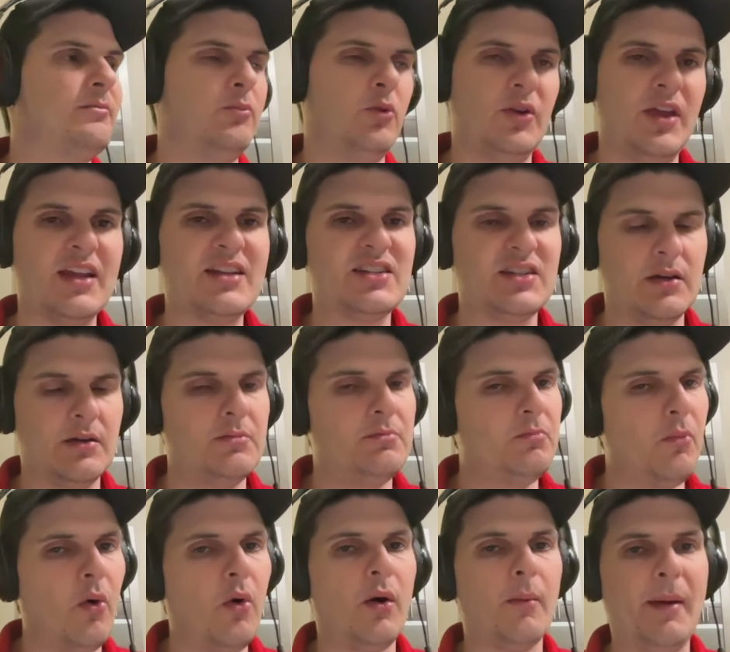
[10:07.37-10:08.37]
we'll get to
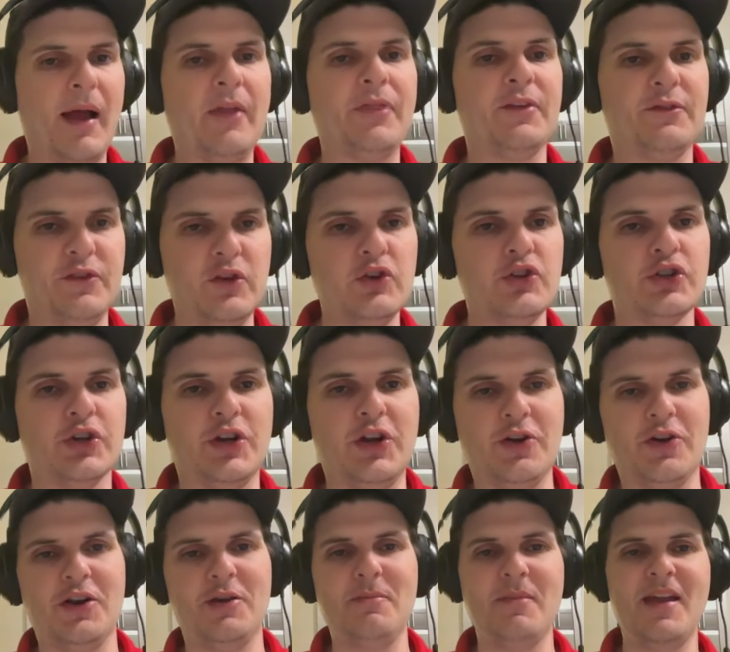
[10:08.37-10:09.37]
more about the future here
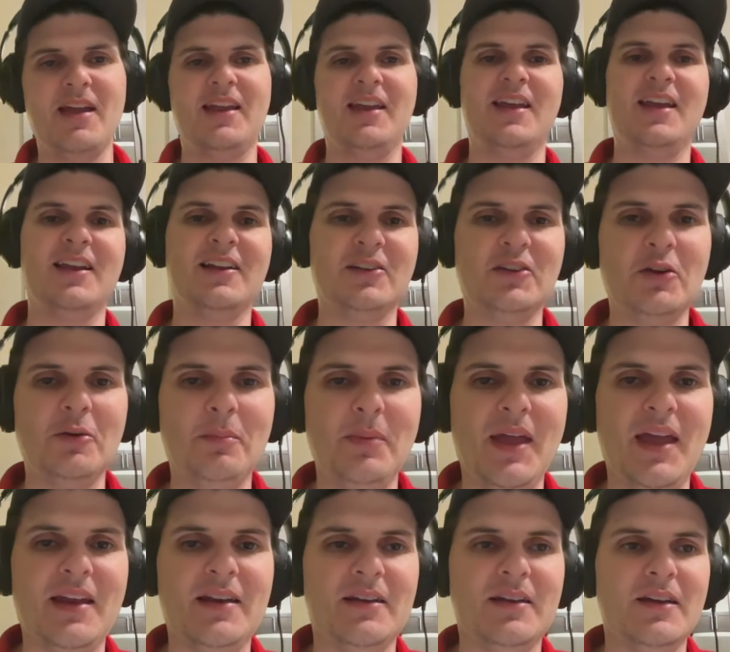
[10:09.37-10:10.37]
in a, in a little
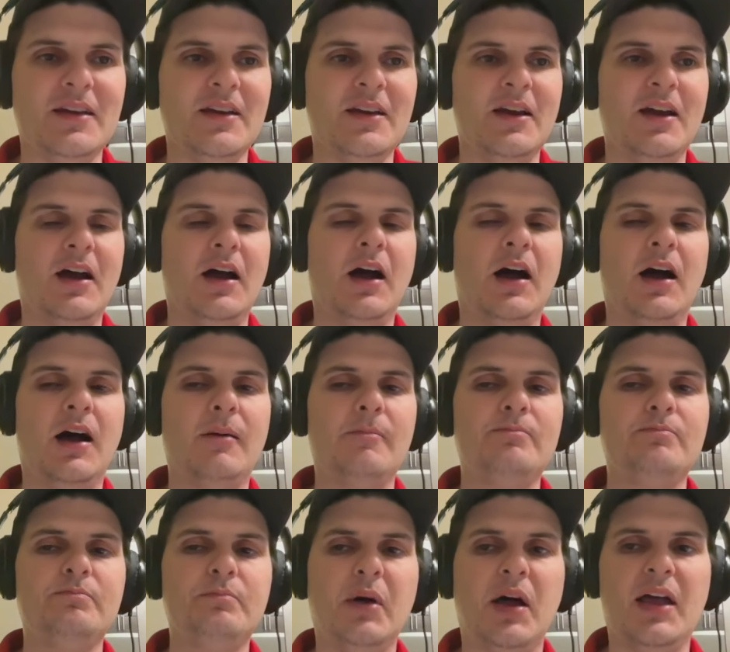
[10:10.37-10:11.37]
bit.
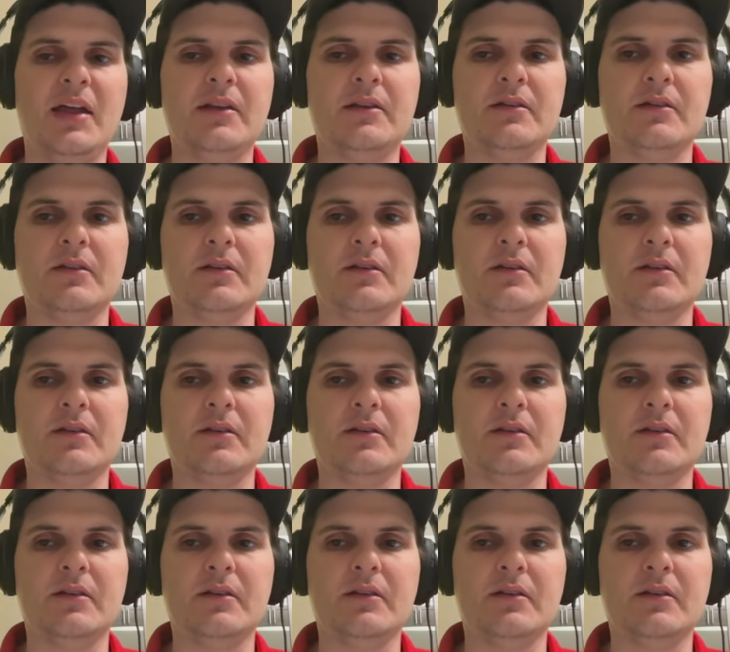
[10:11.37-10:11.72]
Um, but